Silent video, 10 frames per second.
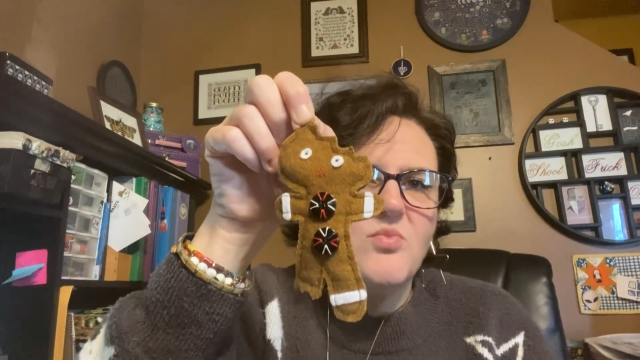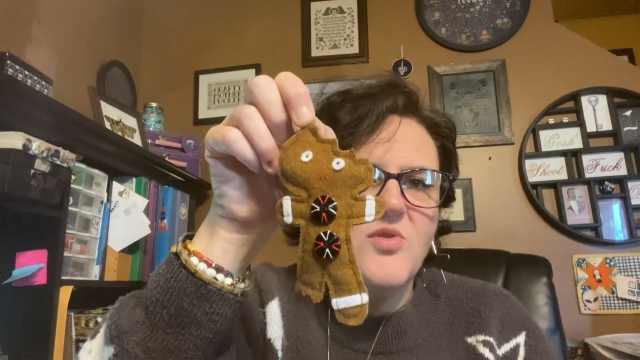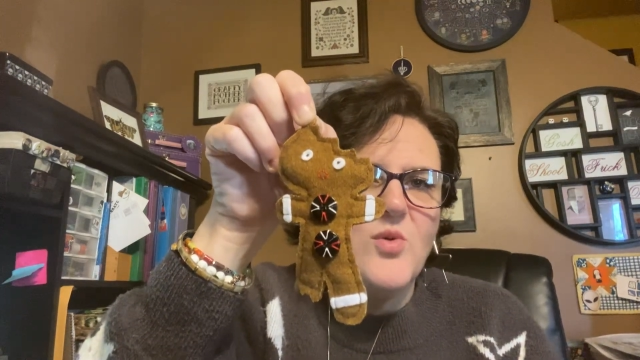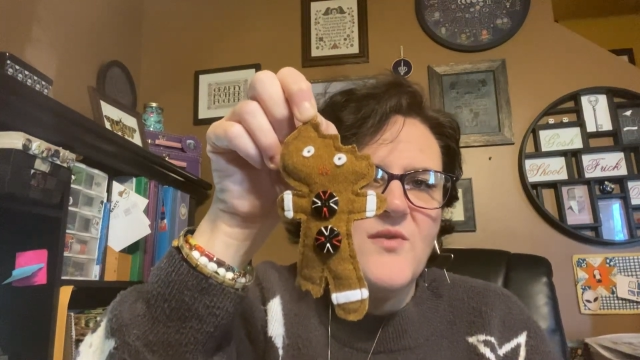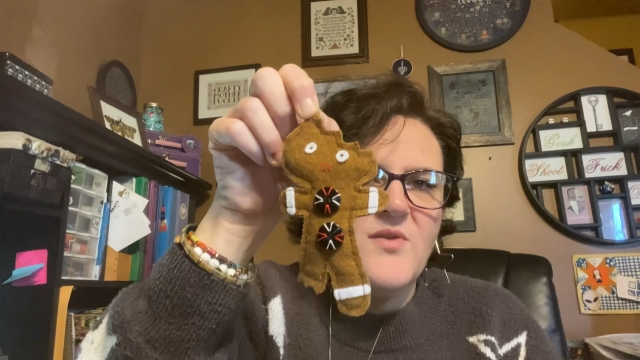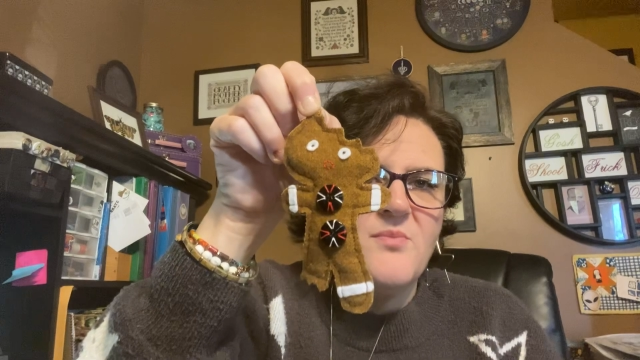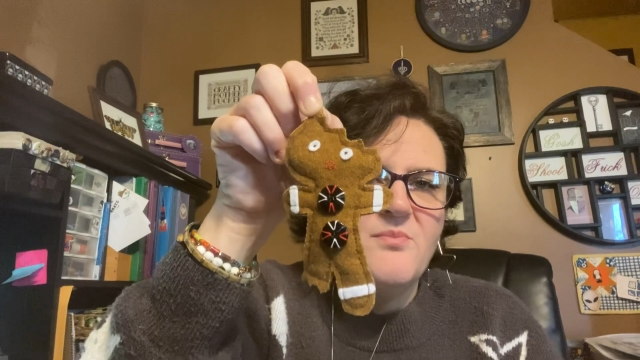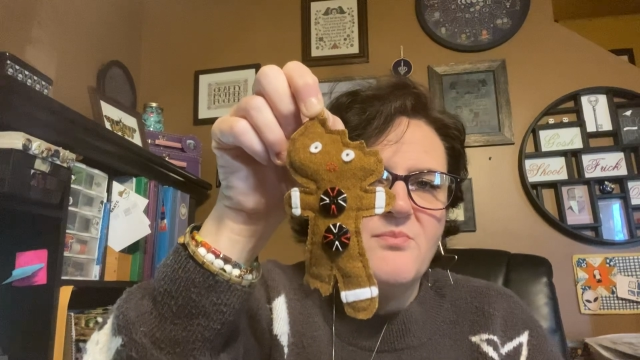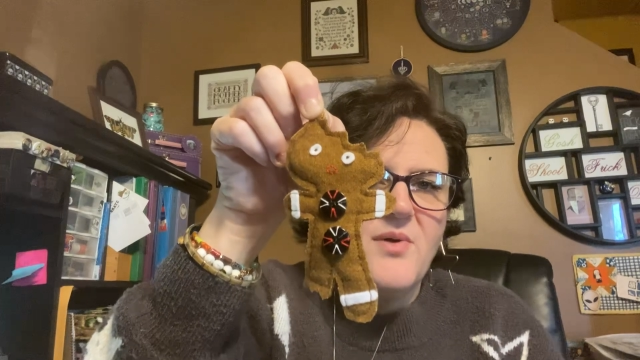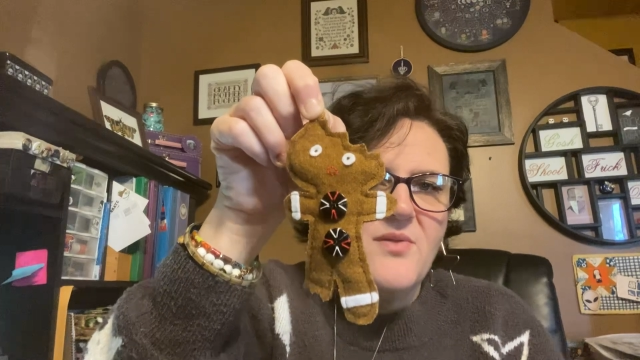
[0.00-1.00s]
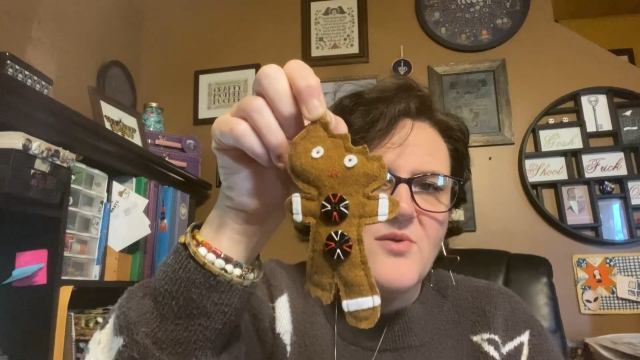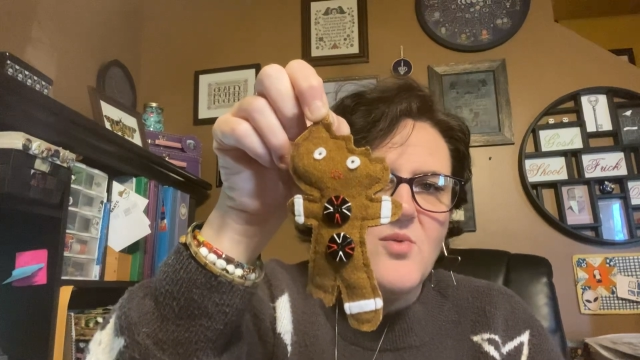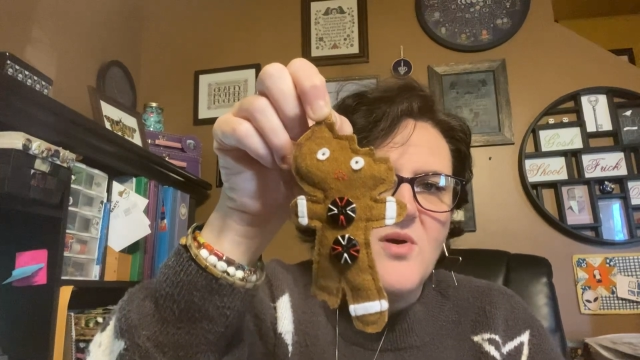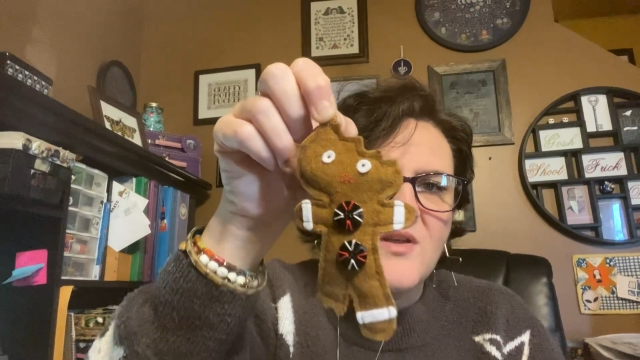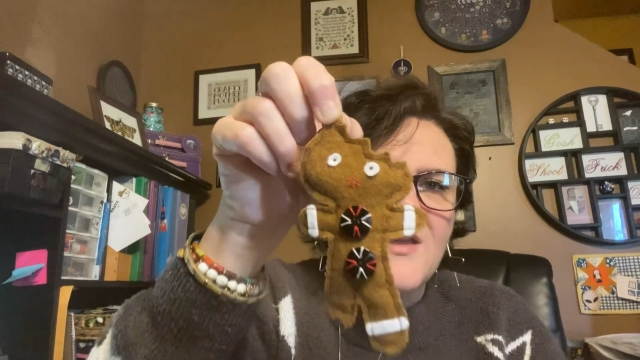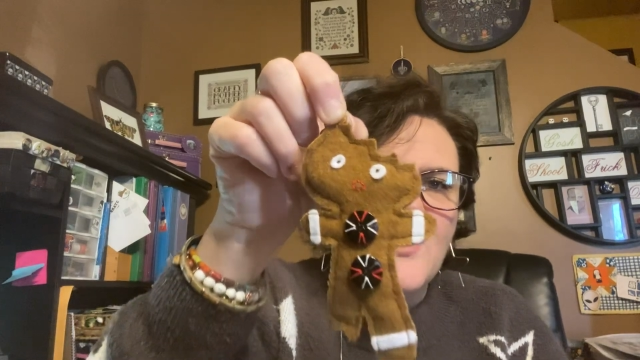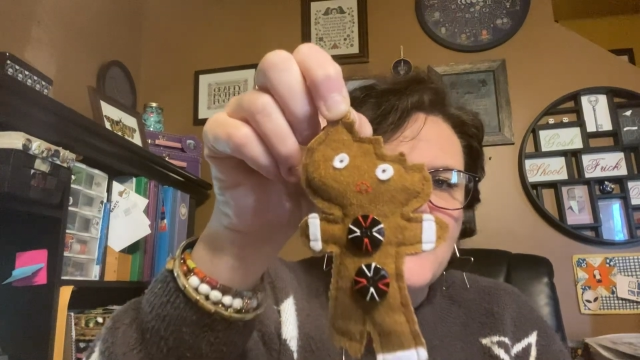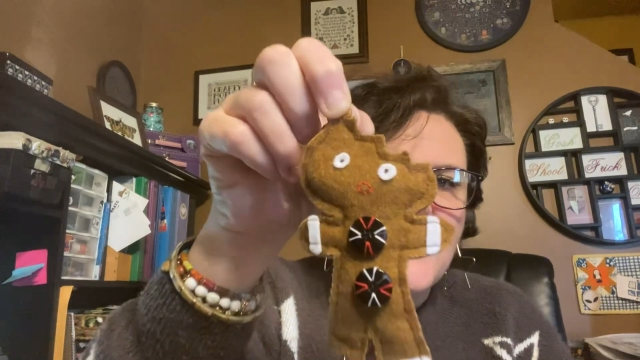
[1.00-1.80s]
what if his buttons are wonky? And I wish